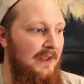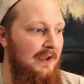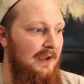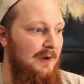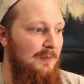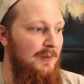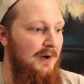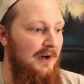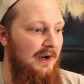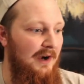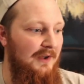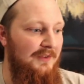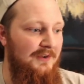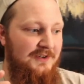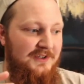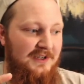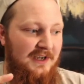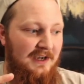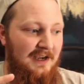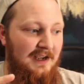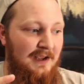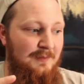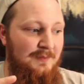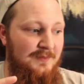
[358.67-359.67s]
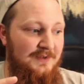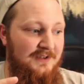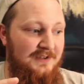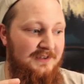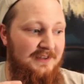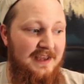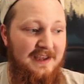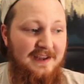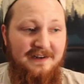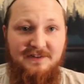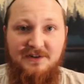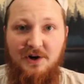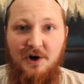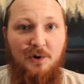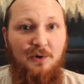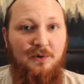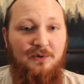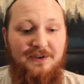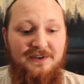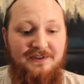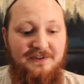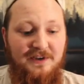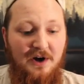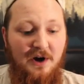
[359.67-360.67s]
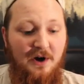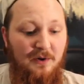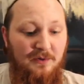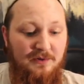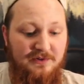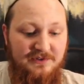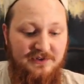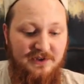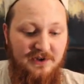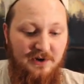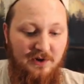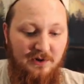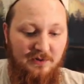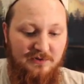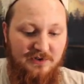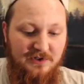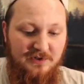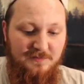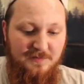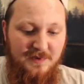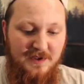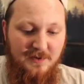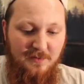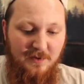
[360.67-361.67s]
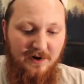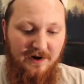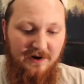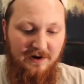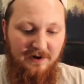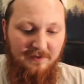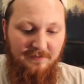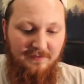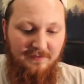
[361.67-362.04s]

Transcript: but other times they totally don't. So just be aware of